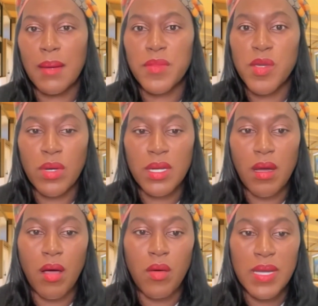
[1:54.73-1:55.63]
You want to
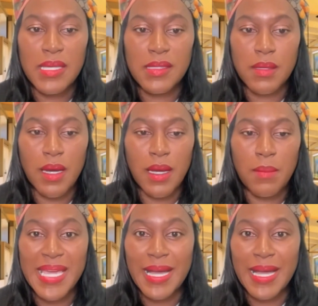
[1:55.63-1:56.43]
always be